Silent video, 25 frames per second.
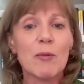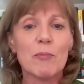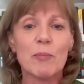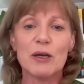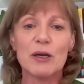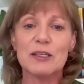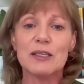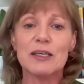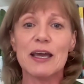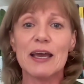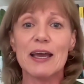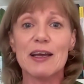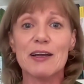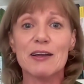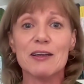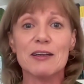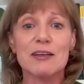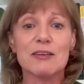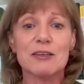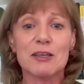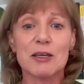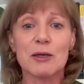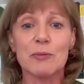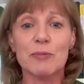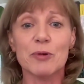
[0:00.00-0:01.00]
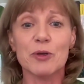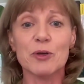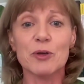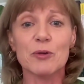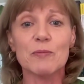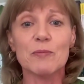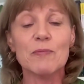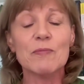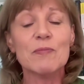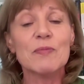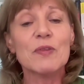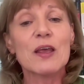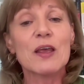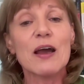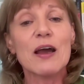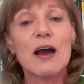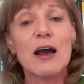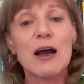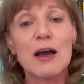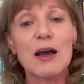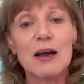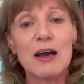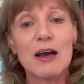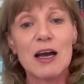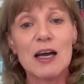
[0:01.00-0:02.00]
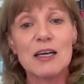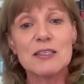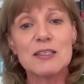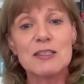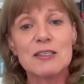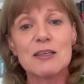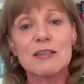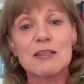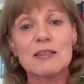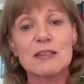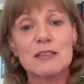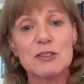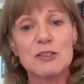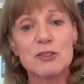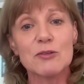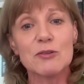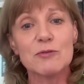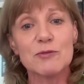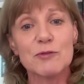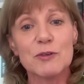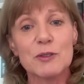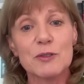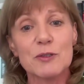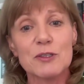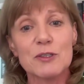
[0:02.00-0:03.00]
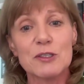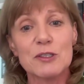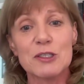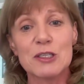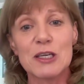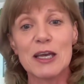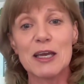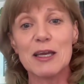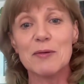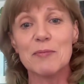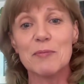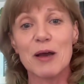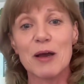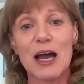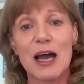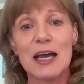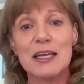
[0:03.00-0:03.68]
But yet, kaboom, I suddenly don't feel the same.